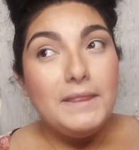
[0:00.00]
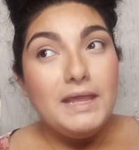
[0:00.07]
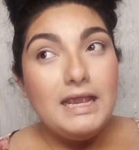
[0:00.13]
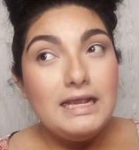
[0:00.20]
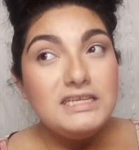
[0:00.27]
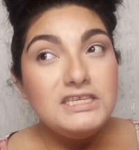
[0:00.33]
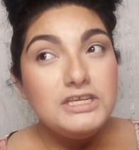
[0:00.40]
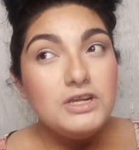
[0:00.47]

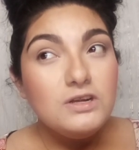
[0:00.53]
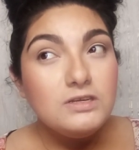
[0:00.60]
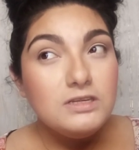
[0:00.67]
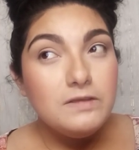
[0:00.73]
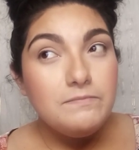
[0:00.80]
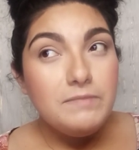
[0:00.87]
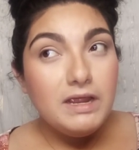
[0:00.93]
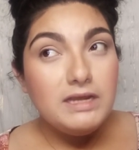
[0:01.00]
easier
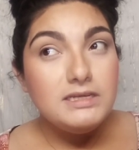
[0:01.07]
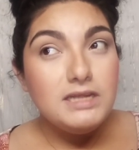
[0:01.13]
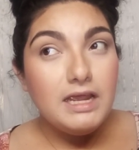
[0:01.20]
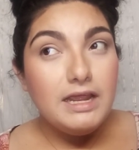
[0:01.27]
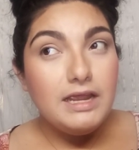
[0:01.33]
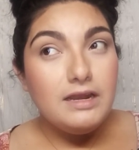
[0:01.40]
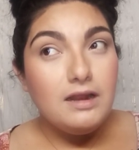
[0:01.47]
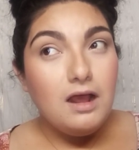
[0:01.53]
to
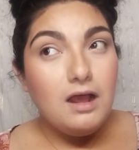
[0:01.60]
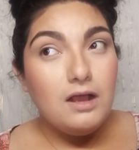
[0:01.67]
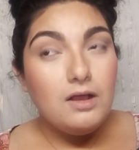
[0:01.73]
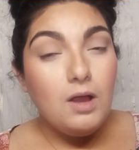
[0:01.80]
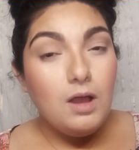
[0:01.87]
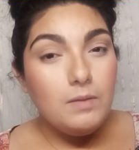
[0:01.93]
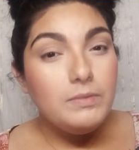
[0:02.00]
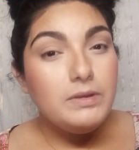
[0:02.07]
maintain
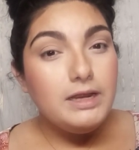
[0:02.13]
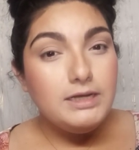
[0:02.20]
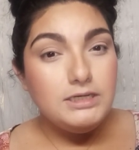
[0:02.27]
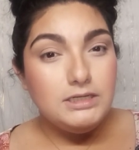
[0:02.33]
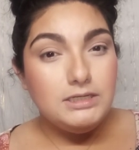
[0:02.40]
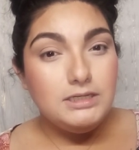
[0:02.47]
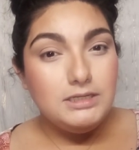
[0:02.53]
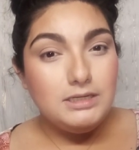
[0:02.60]

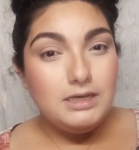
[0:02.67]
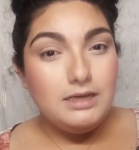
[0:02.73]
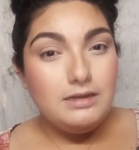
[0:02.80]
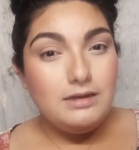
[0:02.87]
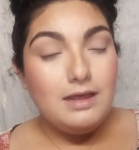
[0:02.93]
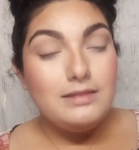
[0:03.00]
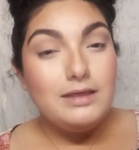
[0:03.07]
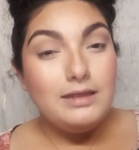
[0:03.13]
combination skin
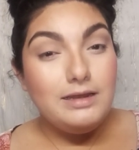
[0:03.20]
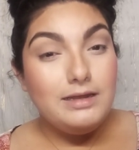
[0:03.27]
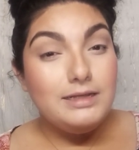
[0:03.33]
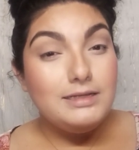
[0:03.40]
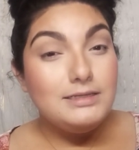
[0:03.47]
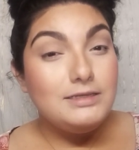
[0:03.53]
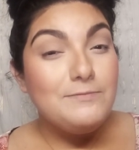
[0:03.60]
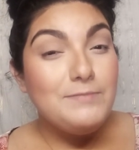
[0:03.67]
than it
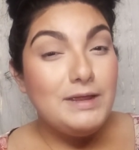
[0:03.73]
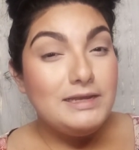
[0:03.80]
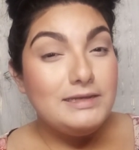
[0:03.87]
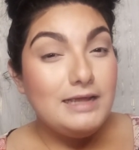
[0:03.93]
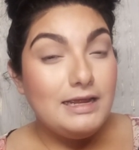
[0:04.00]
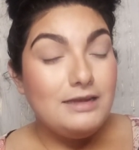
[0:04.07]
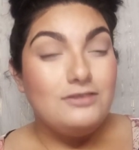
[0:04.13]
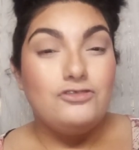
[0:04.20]
is to
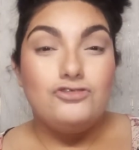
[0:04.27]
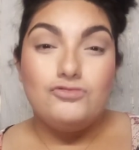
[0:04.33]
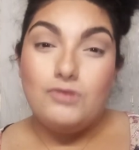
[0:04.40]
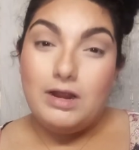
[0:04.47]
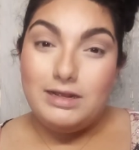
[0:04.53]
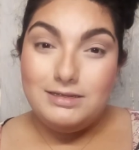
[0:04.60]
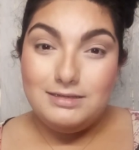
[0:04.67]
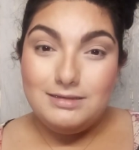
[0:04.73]
maintain
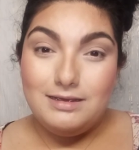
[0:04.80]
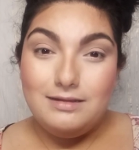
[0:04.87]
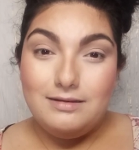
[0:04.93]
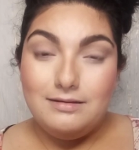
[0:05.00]
dry skin.